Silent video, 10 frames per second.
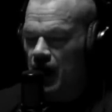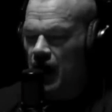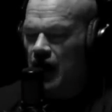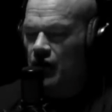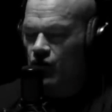
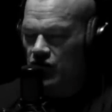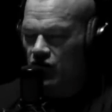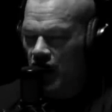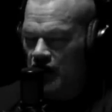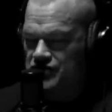I
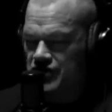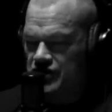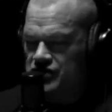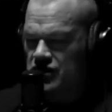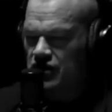realize
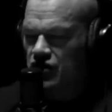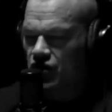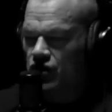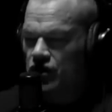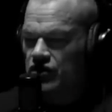this. You
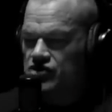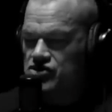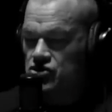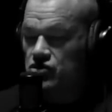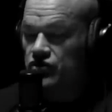know,
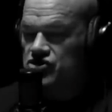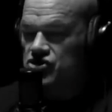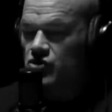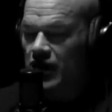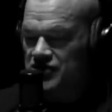there's two there's
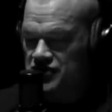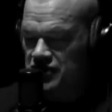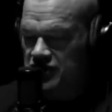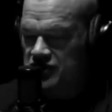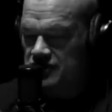two ends
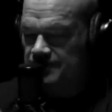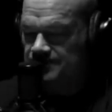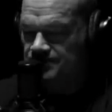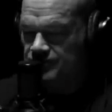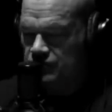to this.
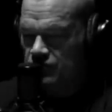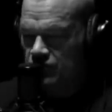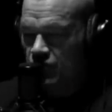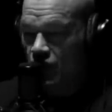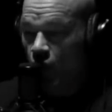
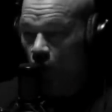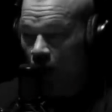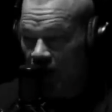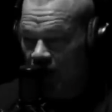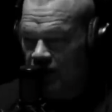
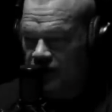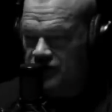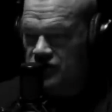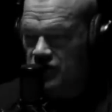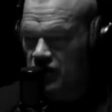One end
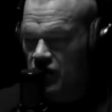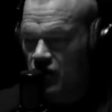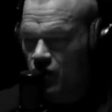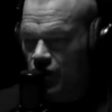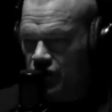is
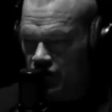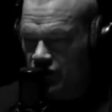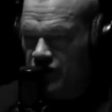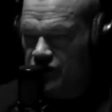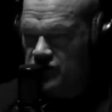when you're in
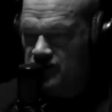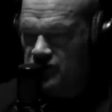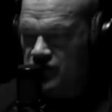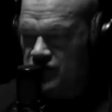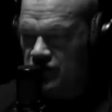a leadership
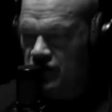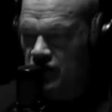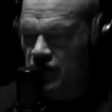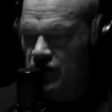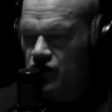position,
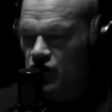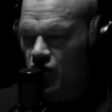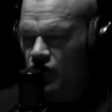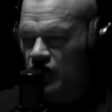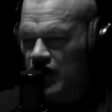you
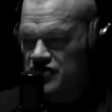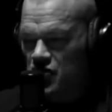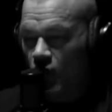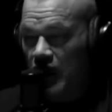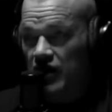don't realize
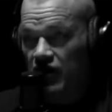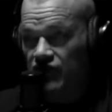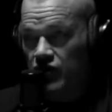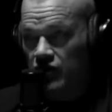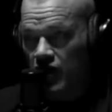the weight of your